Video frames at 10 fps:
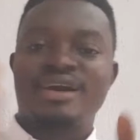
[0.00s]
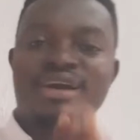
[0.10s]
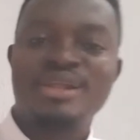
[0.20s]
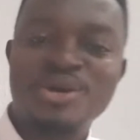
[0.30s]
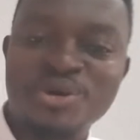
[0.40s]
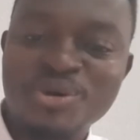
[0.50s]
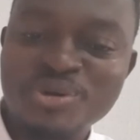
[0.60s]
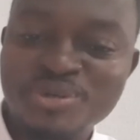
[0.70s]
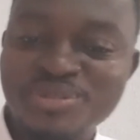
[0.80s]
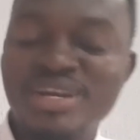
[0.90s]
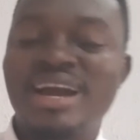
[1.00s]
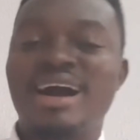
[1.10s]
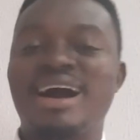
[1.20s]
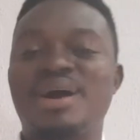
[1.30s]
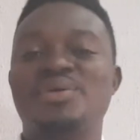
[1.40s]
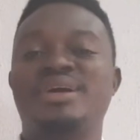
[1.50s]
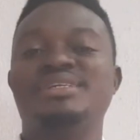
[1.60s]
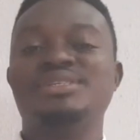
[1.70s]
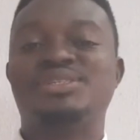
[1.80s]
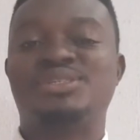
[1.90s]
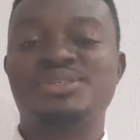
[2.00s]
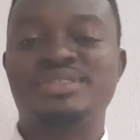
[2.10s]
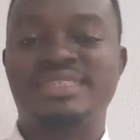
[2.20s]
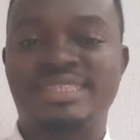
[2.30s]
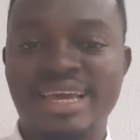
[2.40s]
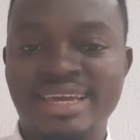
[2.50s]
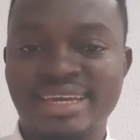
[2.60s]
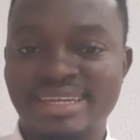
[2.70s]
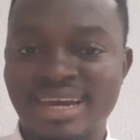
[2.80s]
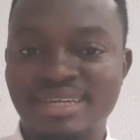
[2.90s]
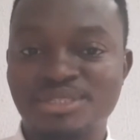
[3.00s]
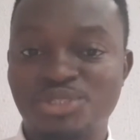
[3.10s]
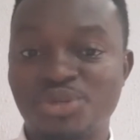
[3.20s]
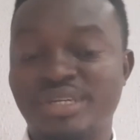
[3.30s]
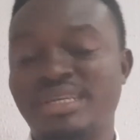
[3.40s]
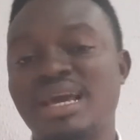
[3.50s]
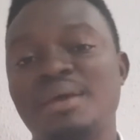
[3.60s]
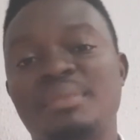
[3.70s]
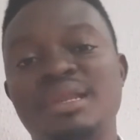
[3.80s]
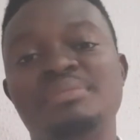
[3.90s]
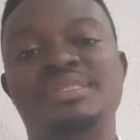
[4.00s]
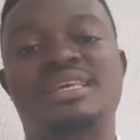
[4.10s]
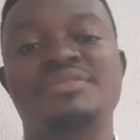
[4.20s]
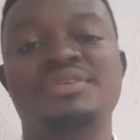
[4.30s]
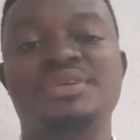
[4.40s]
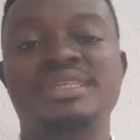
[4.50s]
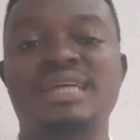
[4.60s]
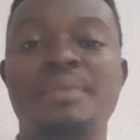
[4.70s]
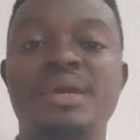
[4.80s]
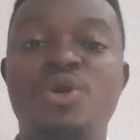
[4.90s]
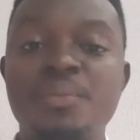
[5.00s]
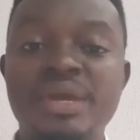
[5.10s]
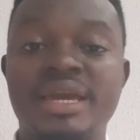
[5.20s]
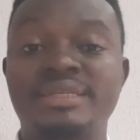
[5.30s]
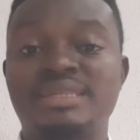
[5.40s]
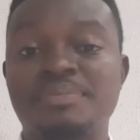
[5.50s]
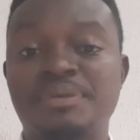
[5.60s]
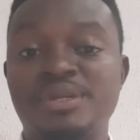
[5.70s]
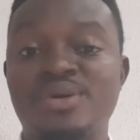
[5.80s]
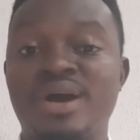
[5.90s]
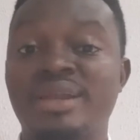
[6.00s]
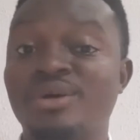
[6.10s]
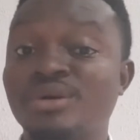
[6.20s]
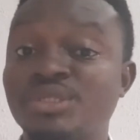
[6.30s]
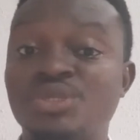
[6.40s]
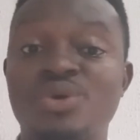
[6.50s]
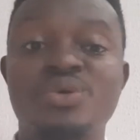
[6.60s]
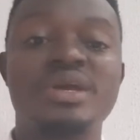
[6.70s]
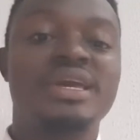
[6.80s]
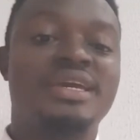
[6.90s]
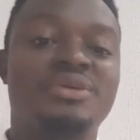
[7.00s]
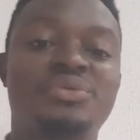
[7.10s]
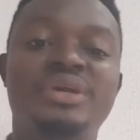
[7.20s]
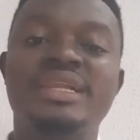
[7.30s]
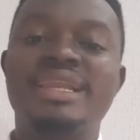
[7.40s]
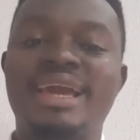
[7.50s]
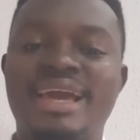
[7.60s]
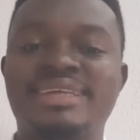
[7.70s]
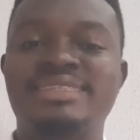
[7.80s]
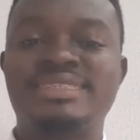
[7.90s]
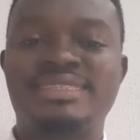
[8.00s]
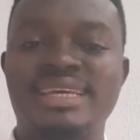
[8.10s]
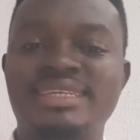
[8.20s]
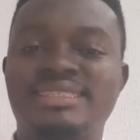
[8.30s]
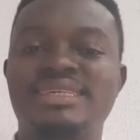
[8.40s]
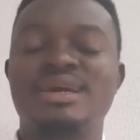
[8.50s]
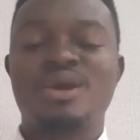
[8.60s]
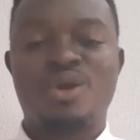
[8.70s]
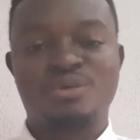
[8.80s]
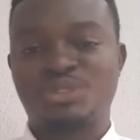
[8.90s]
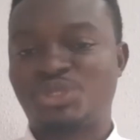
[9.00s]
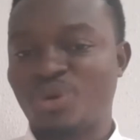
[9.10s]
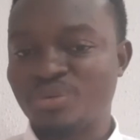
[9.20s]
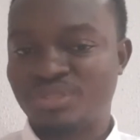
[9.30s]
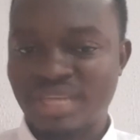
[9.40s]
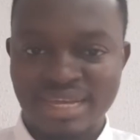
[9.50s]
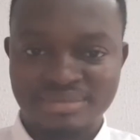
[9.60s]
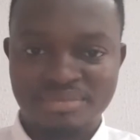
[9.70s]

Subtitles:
Hello, how are you today and how are you doing? My name is Kevin Great. I'm a comic entrepreneur and also a real estate consultant.